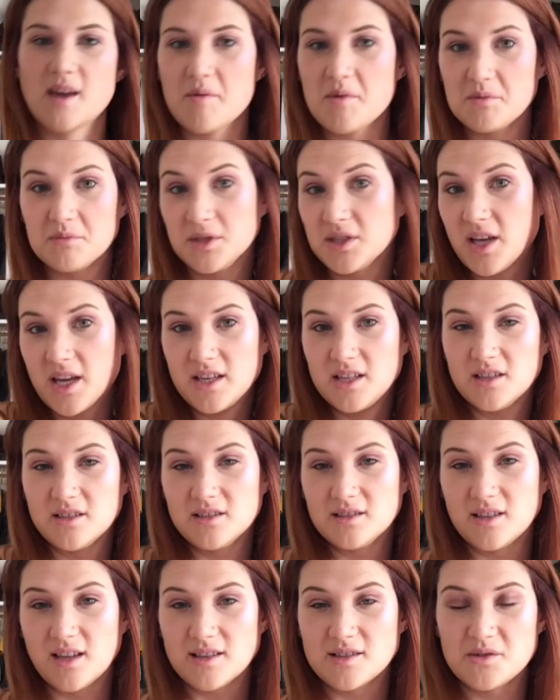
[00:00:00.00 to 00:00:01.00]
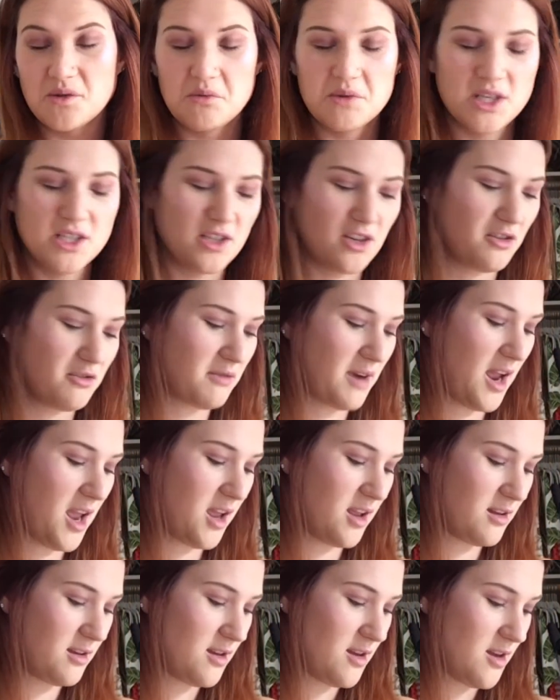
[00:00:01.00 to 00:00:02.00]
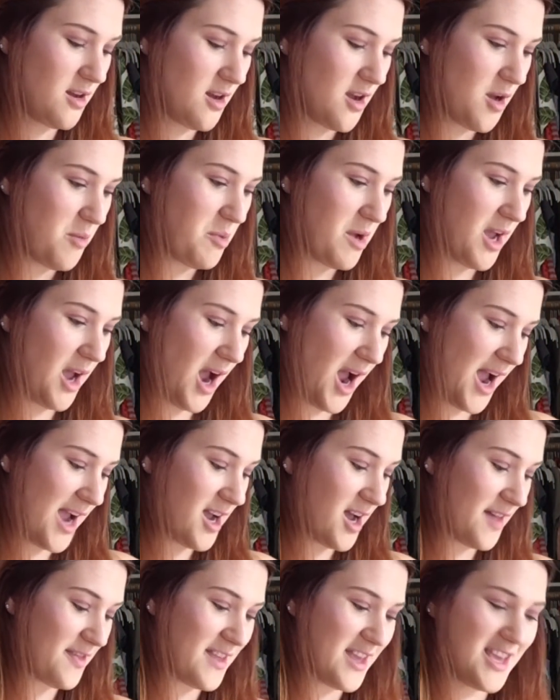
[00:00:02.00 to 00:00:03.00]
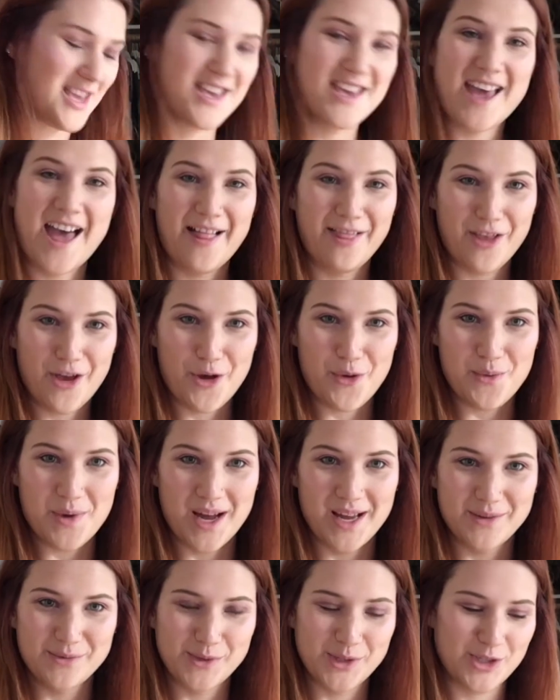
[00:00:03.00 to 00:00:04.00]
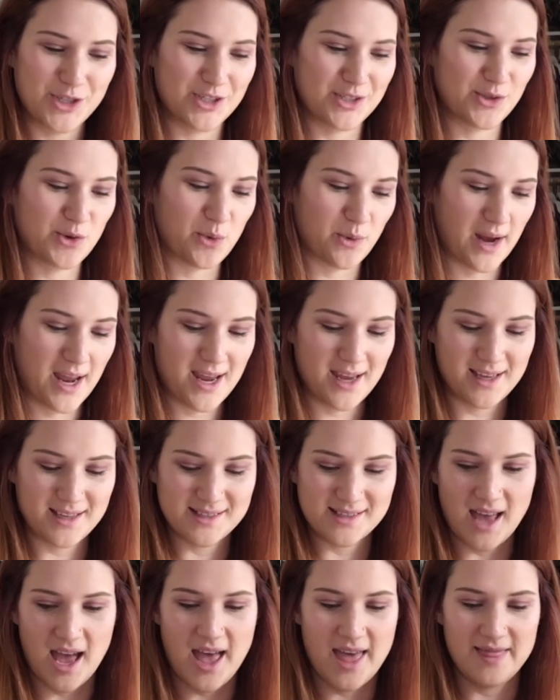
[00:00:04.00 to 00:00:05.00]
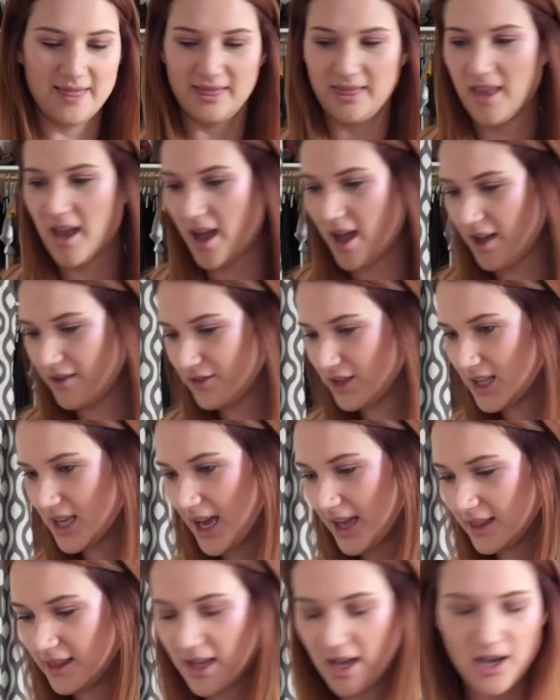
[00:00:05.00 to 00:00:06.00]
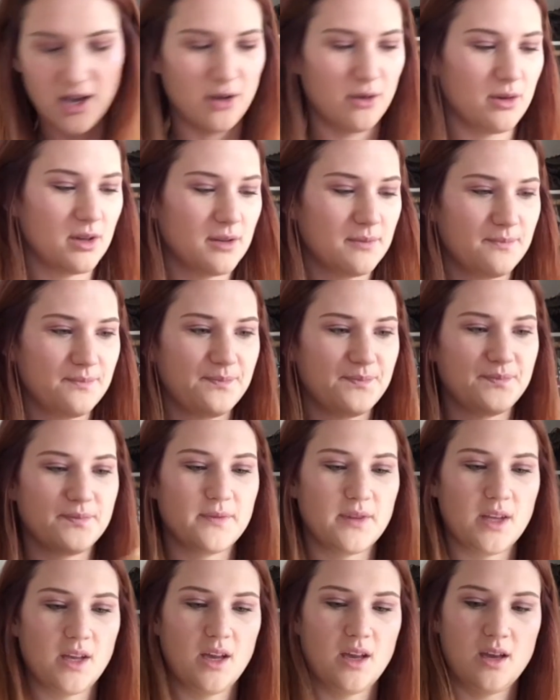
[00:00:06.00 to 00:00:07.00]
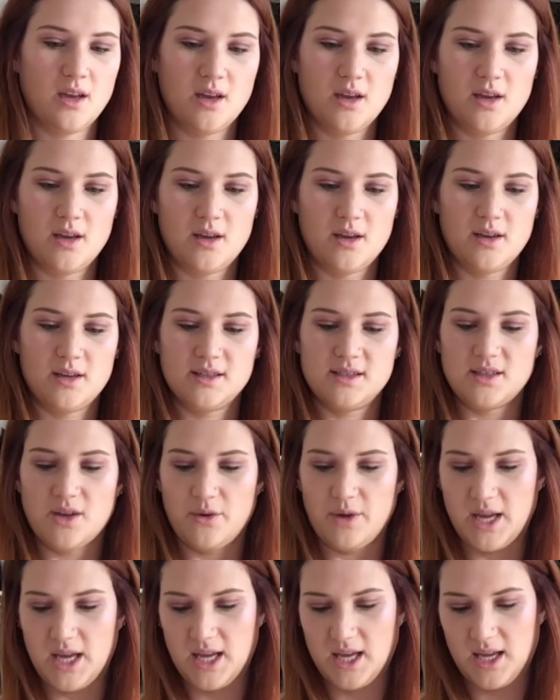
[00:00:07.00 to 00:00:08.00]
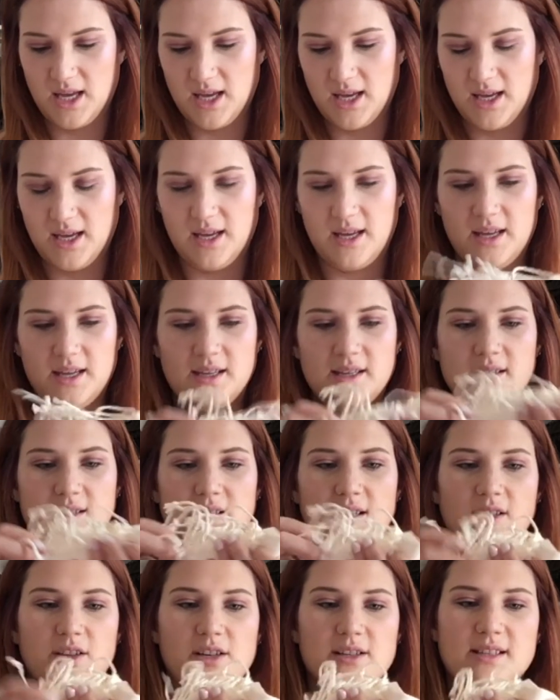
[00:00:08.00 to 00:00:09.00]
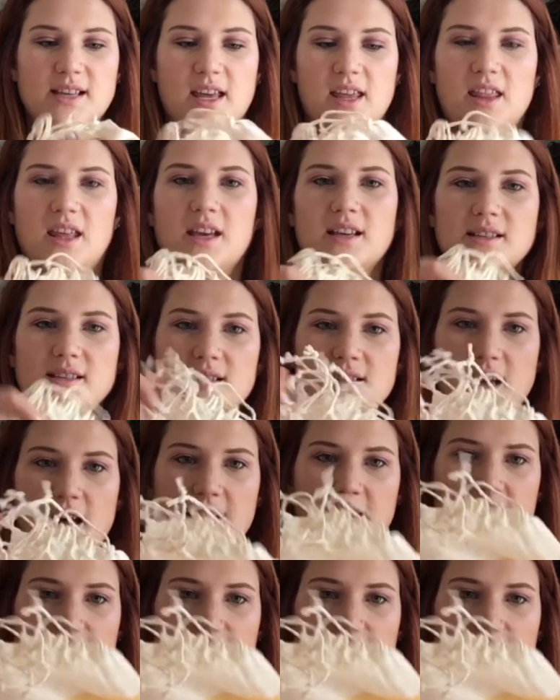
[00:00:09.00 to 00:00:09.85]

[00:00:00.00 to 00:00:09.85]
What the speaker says: I'm a millennial and that's what we do, right? But I got the yellow one, which is great because I love yellow. So it looks like this. It's got